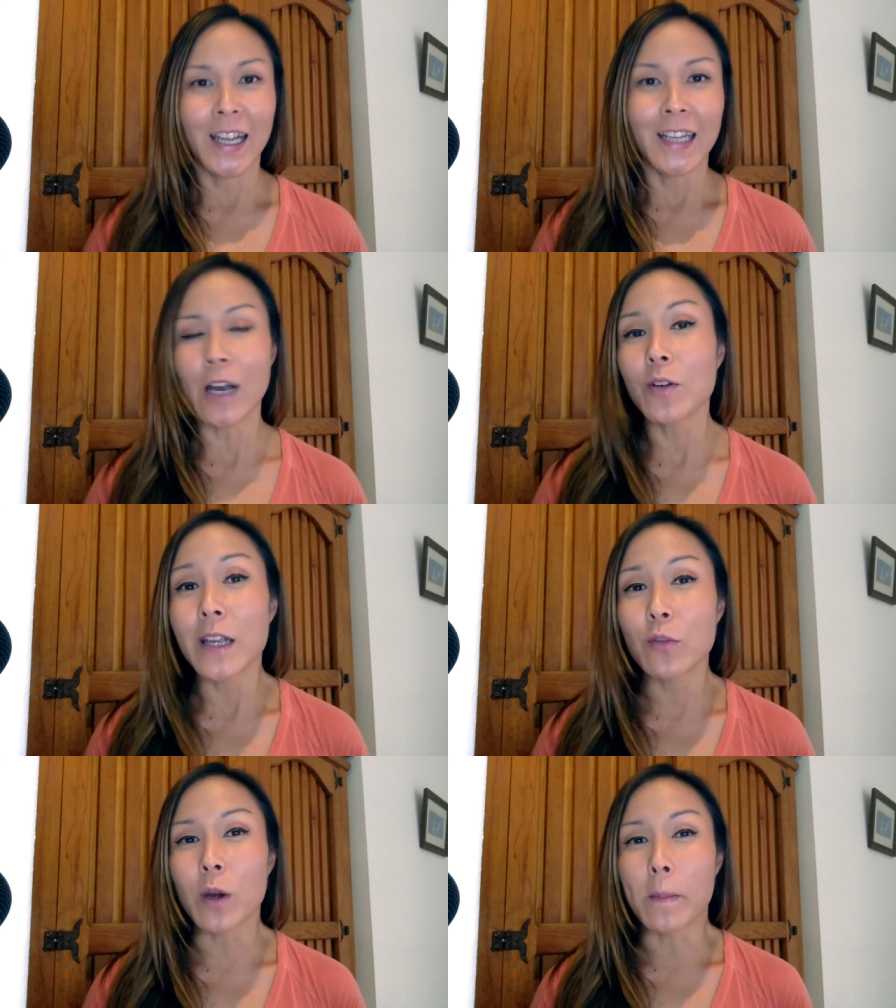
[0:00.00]

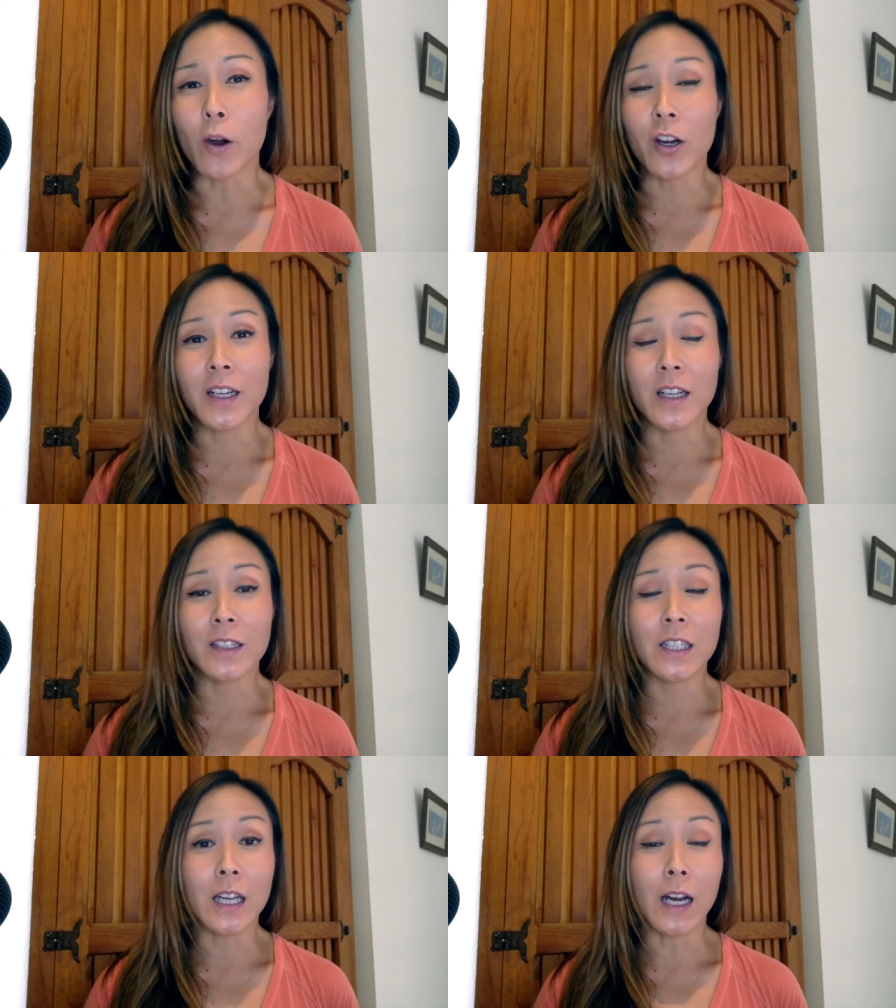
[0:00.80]
Nowadays, we are
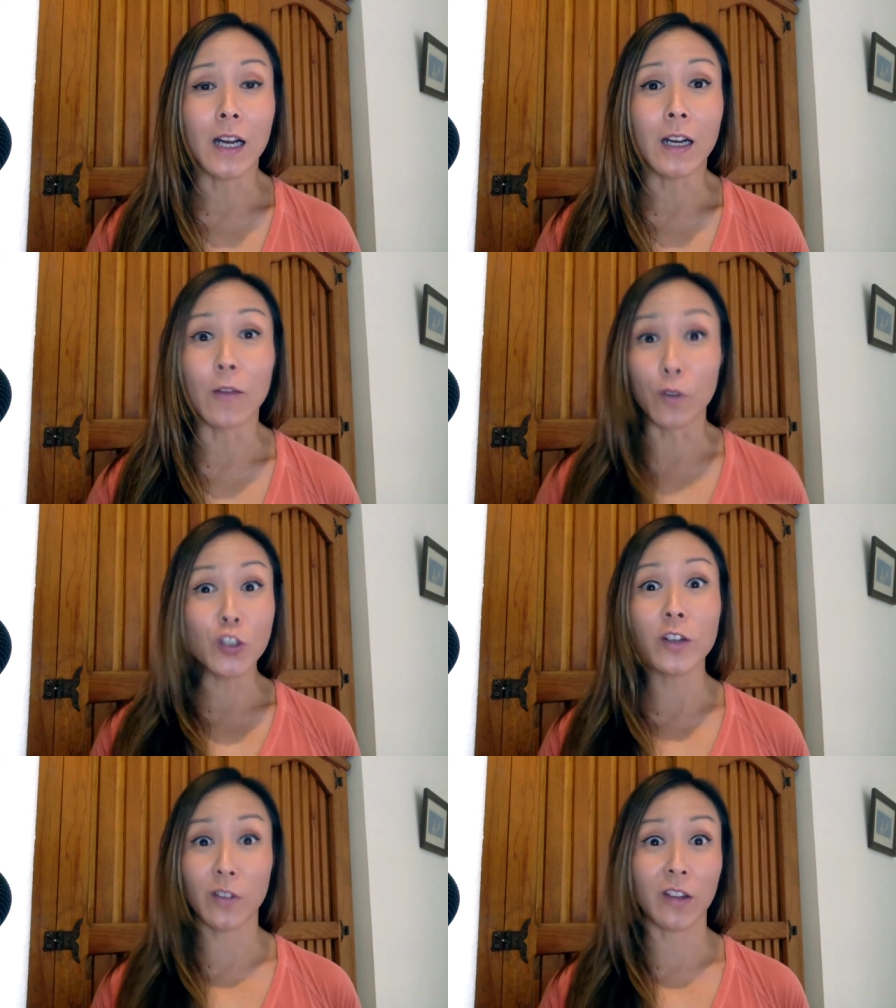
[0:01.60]
marketed a
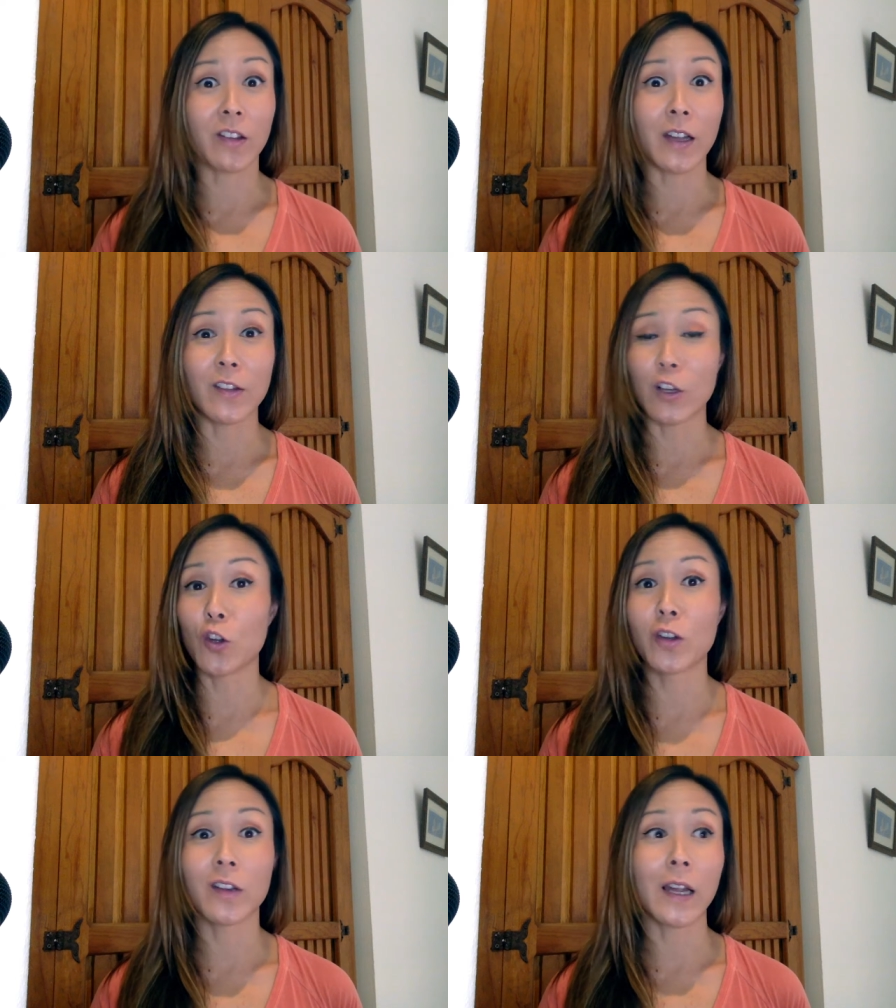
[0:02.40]
version of success that
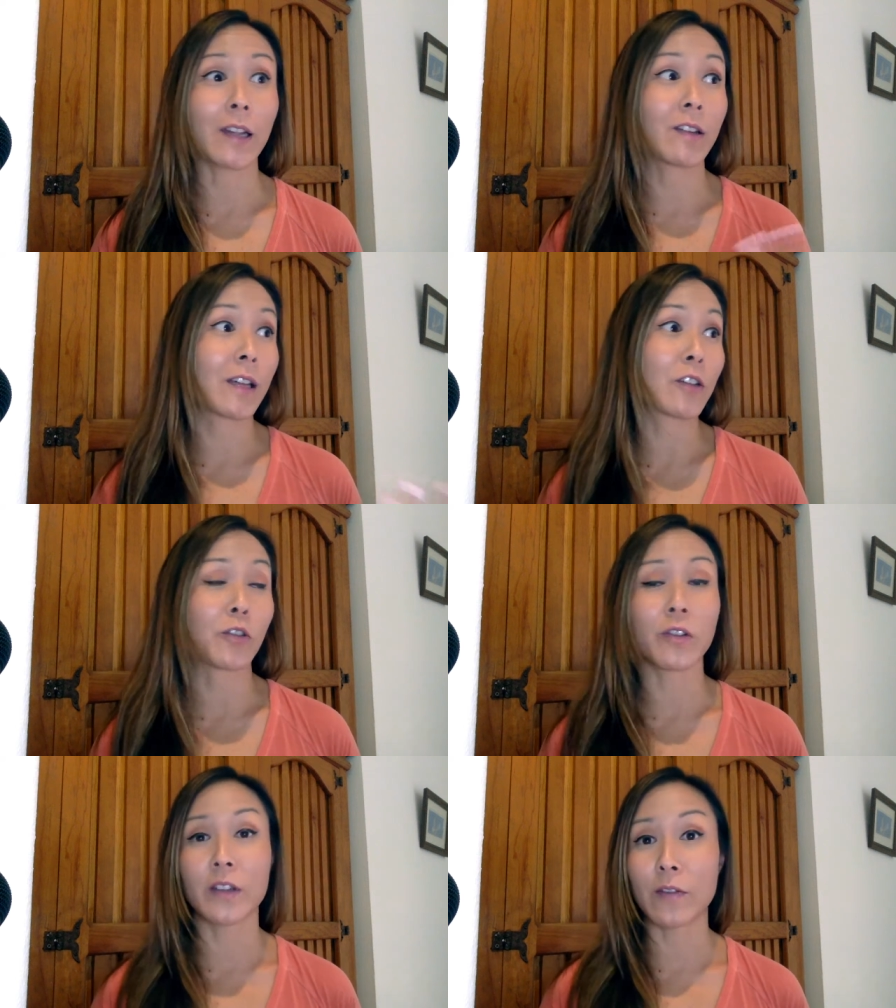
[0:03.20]
looks like 6-
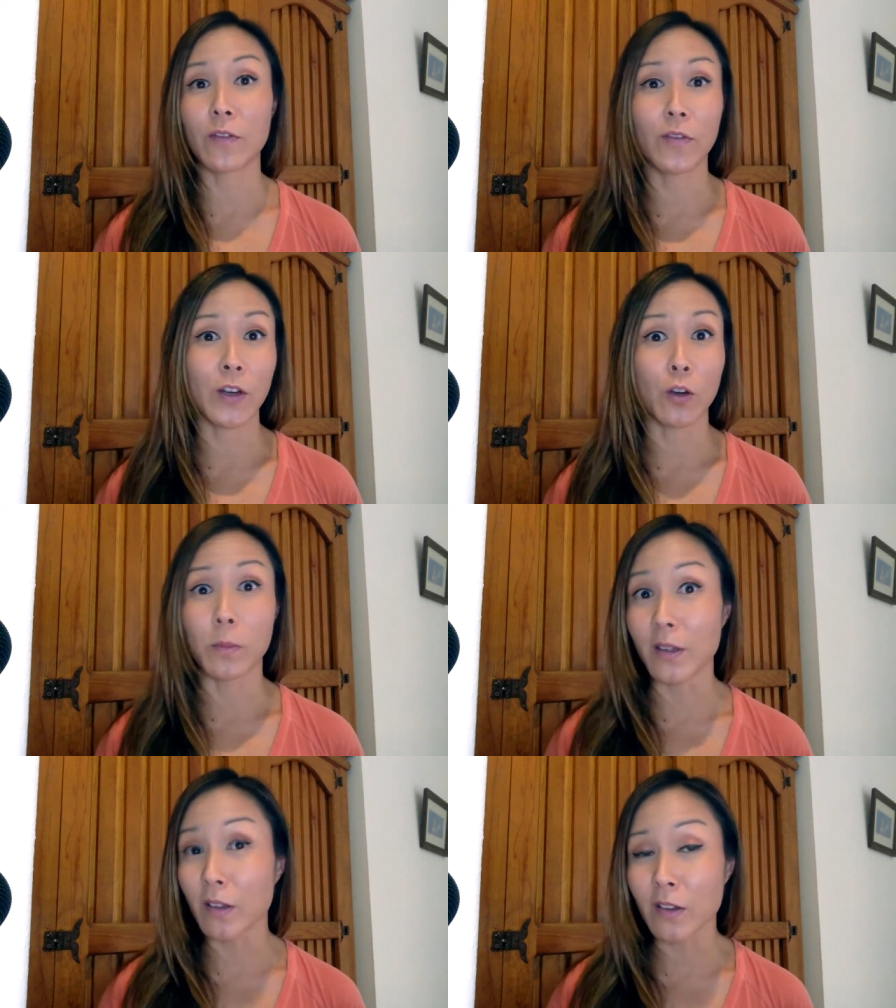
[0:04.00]
or 7-figure
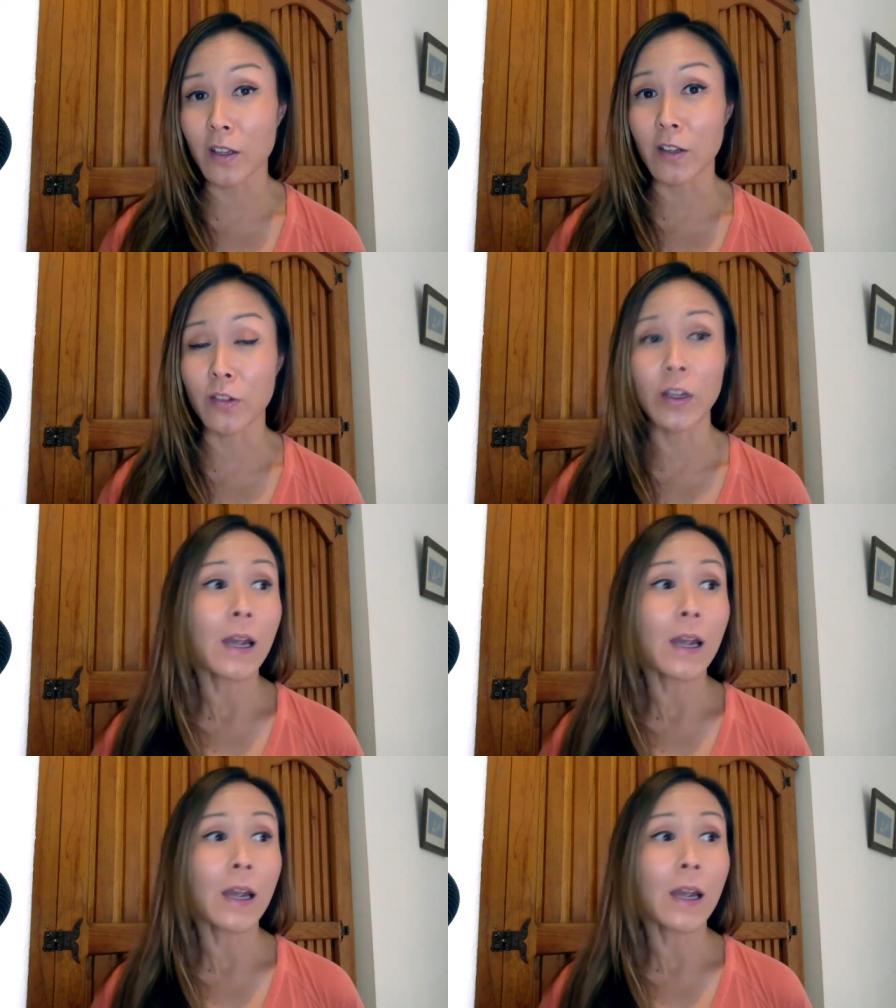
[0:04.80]
businesses.